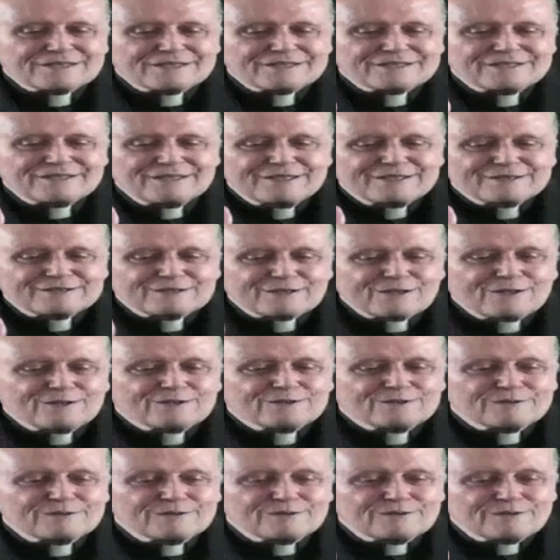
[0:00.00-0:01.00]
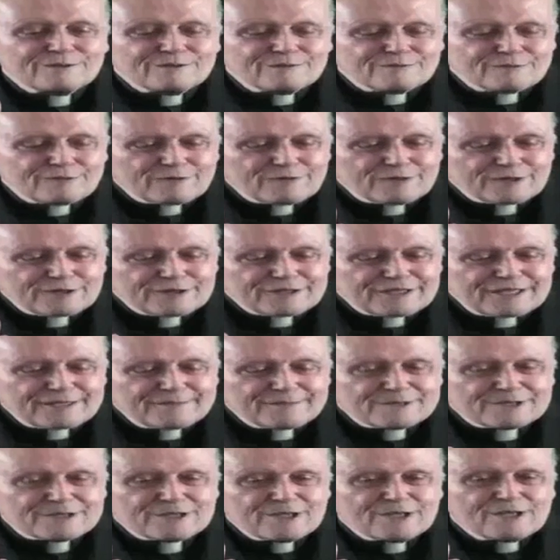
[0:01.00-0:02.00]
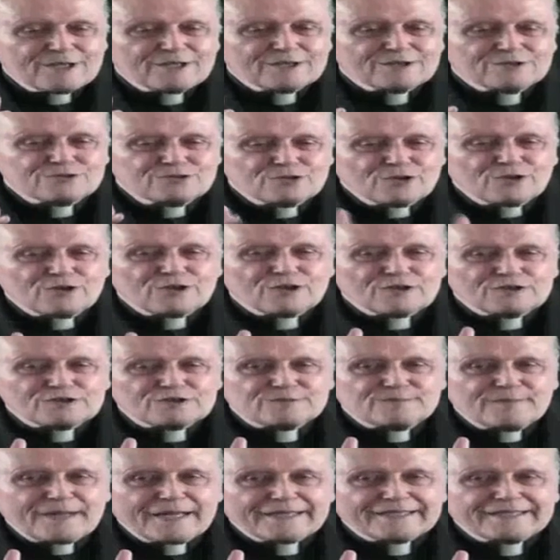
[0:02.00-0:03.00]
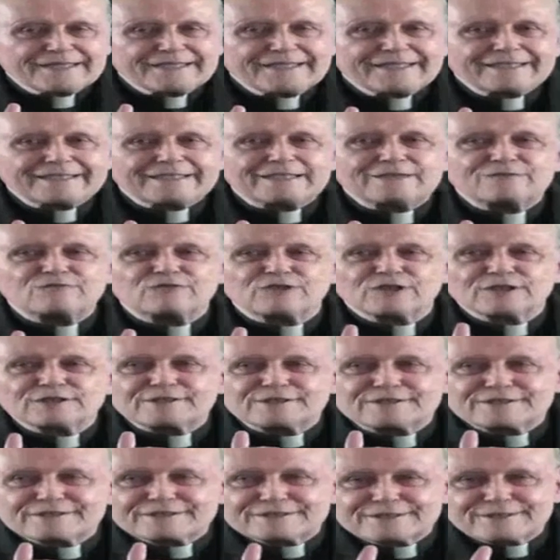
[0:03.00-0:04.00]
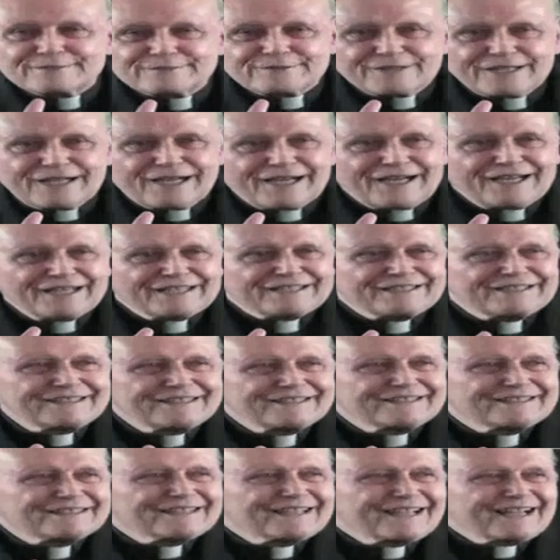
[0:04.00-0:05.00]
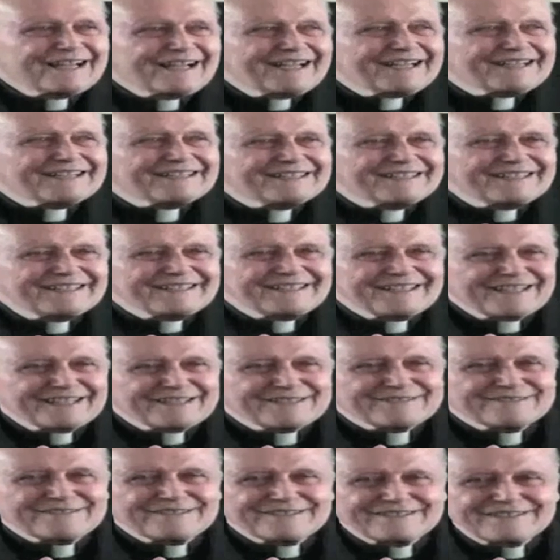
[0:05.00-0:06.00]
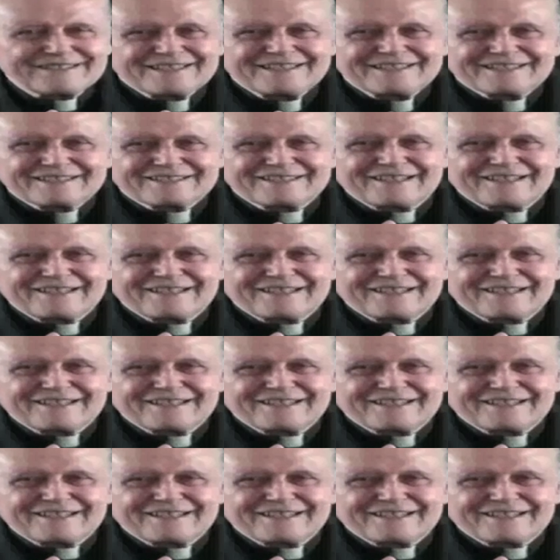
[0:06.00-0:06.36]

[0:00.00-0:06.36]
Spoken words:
these are the people that don't agree with his policies, so we refer to him George by the